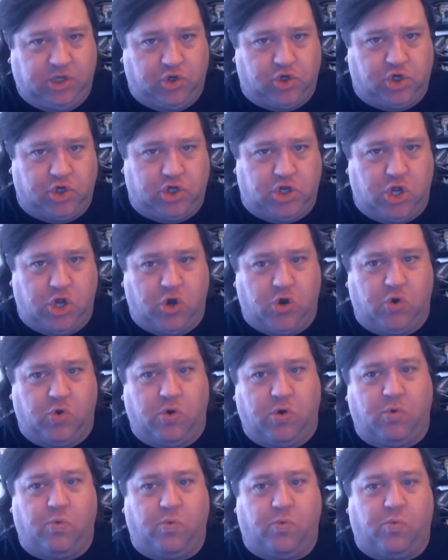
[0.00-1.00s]
You should
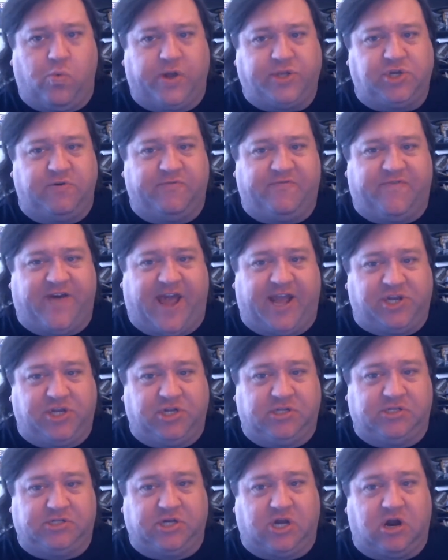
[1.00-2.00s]
know what your
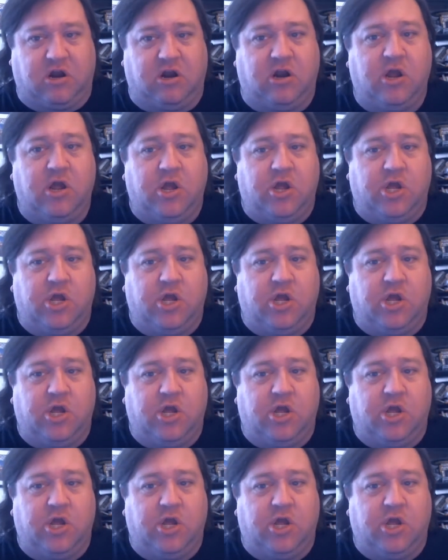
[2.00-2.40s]
factions are.